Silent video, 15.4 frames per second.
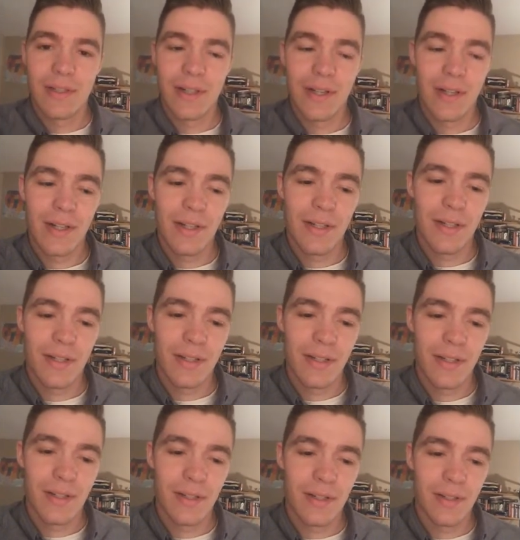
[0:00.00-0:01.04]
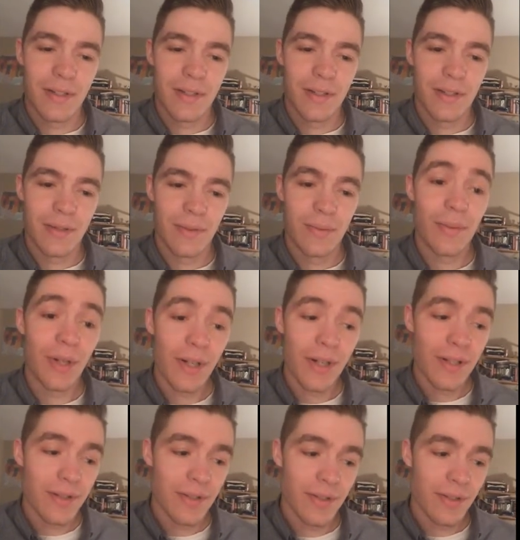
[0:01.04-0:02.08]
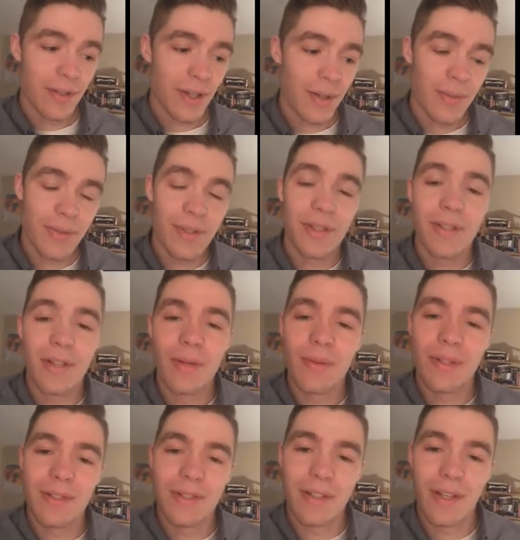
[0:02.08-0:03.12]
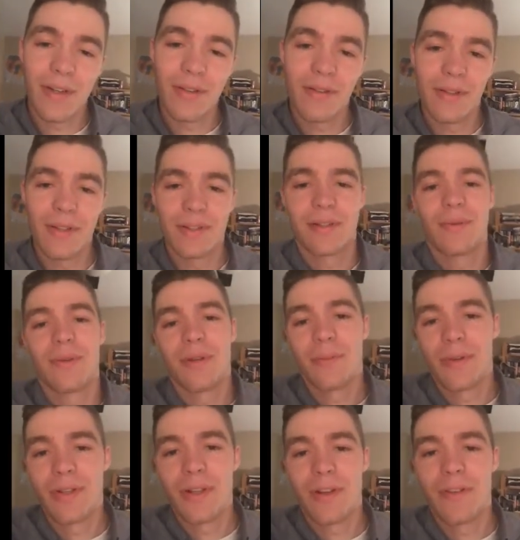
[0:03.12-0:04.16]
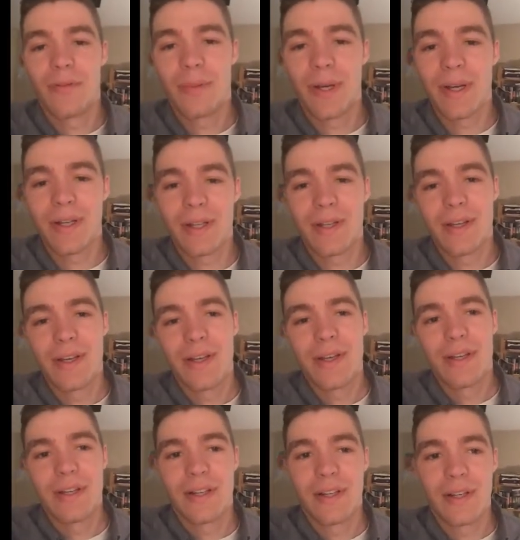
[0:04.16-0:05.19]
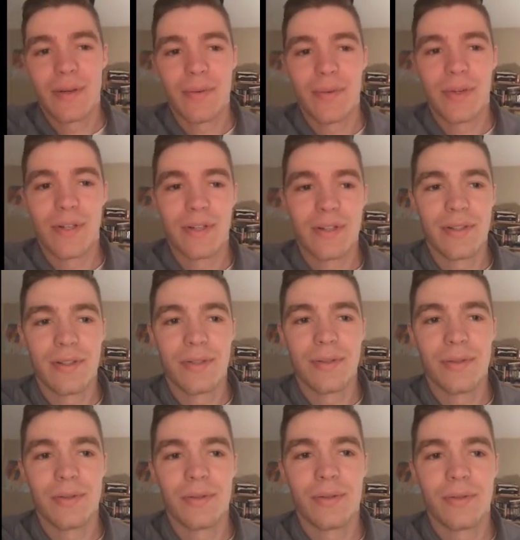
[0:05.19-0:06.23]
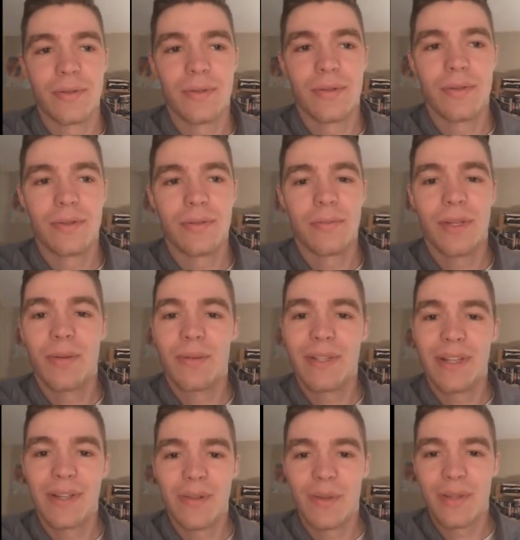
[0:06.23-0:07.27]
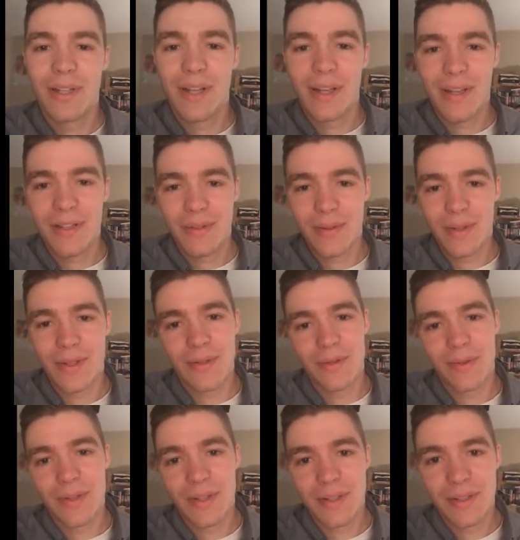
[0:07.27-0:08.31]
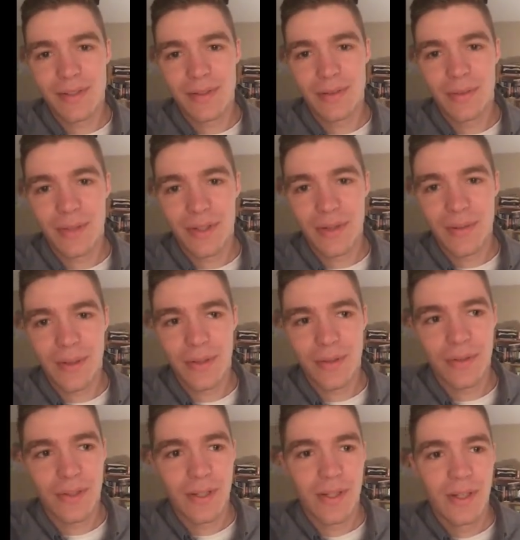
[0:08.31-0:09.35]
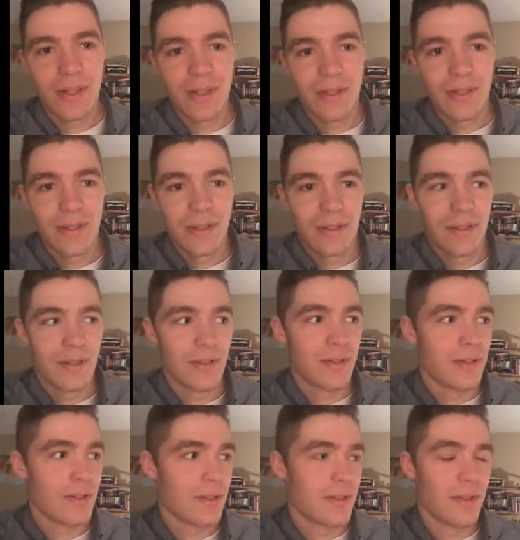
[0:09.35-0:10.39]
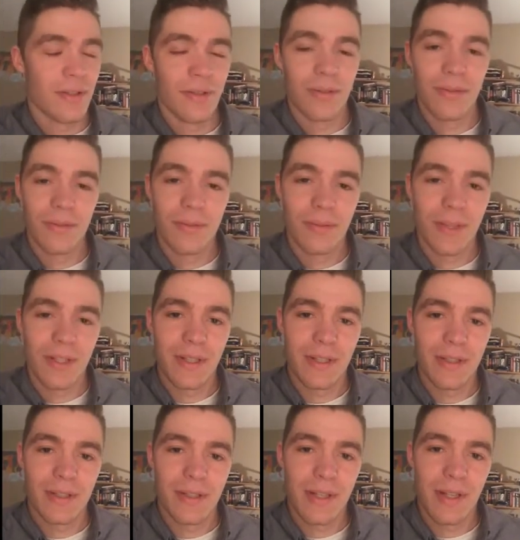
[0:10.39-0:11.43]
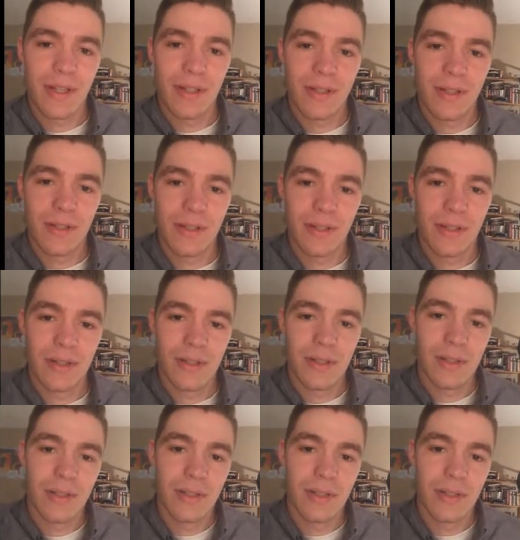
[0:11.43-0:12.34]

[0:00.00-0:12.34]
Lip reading: I was determined to get over this. I wanted my life back. I wanted to be able to get through the days without worrying so much about, you know, being sick or